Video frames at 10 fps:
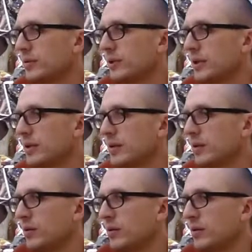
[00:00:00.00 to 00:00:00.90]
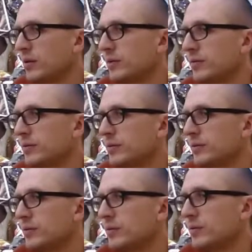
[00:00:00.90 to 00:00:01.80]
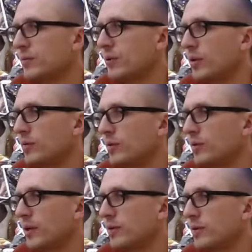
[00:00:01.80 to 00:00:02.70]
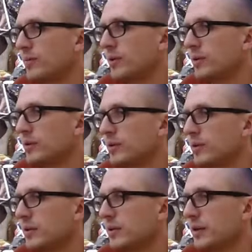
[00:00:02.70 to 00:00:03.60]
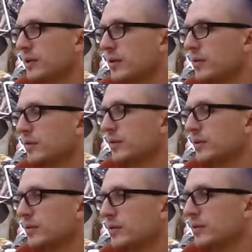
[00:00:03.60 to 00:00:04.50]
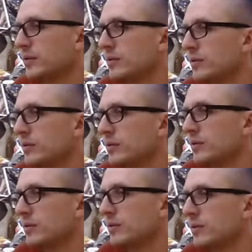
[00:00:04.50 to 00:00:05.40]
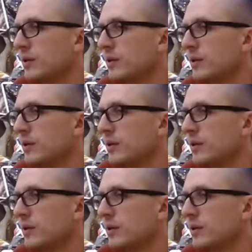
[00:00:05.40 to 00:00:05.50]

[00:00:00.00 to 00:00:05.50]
get a lot of support from government and that kind of thing. So it's also,